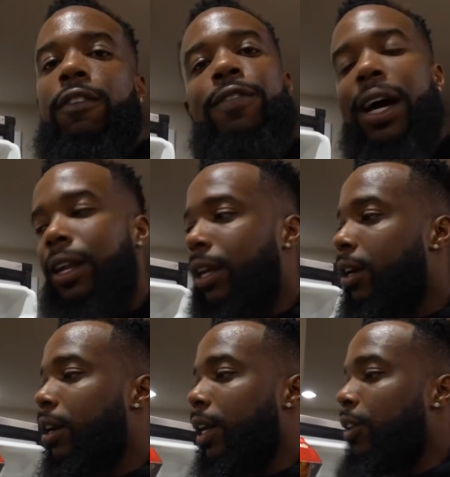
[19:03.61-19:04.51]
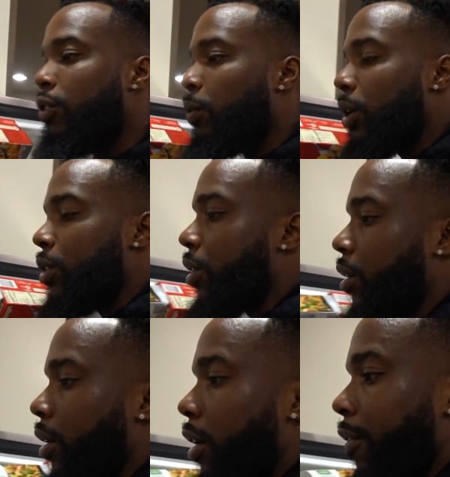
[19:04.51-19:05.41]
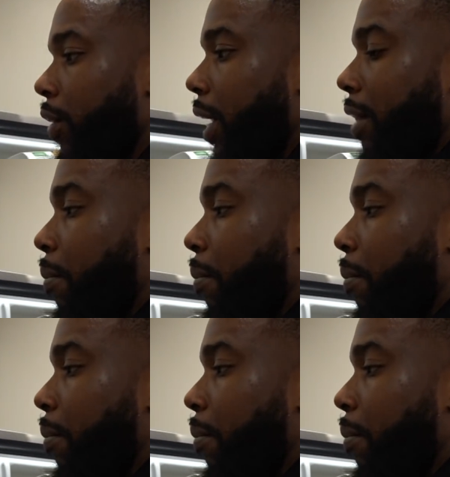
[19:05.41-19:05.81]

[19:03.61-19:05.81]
and find uh, easy ones uh, if you got the